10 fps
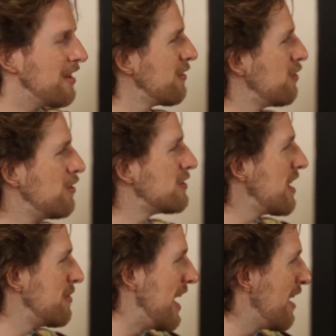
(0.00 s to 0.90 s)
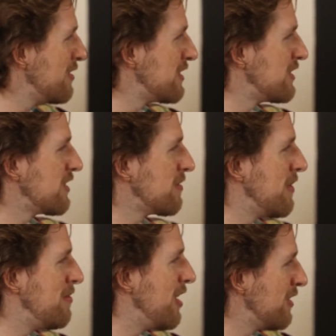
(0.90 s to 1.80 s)
Who knows how many hours this took him,
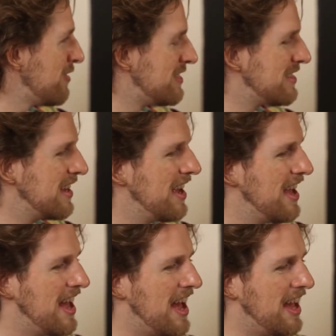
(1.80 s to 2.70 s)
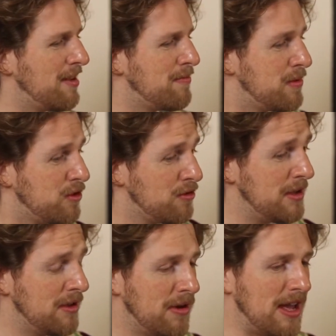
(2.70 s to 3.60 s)
maybe hundreds. And it blew me
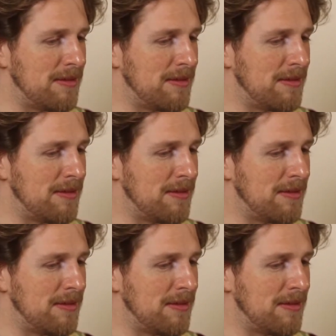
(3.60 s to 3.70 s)
away